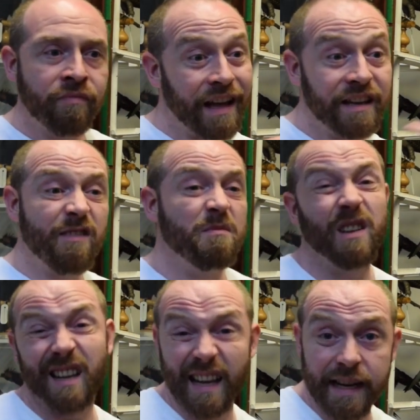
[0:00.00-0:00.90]
and give them
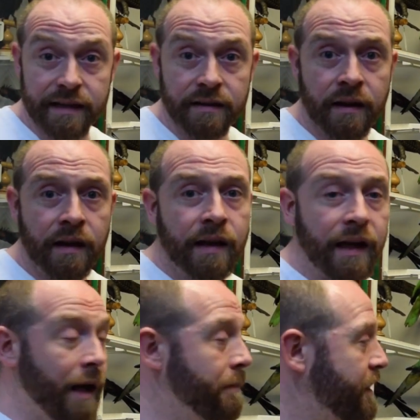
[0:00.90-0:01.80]
a clean.
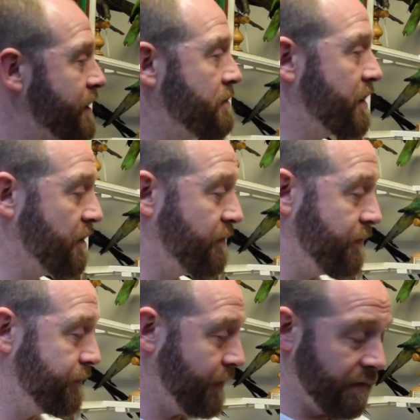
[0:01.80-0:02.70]
It seems like a
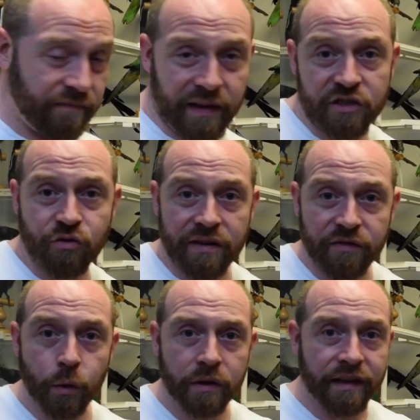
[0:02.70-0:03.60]
fairly
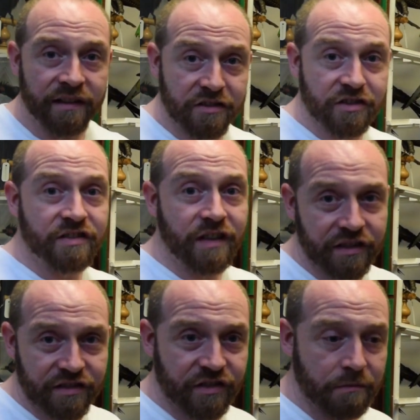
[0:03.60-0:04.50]
straightforward thing to just
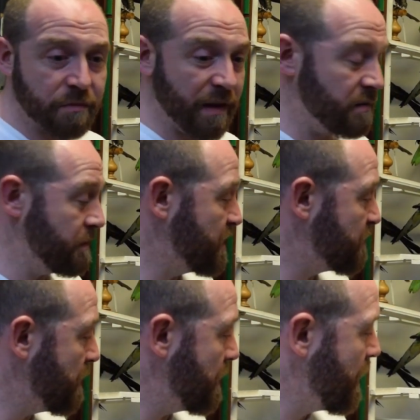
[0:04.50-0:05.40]
dust some specimens,
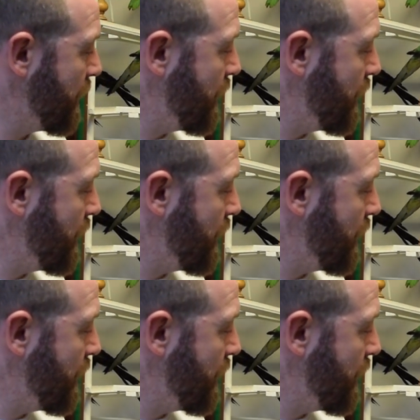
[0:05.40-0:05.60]
but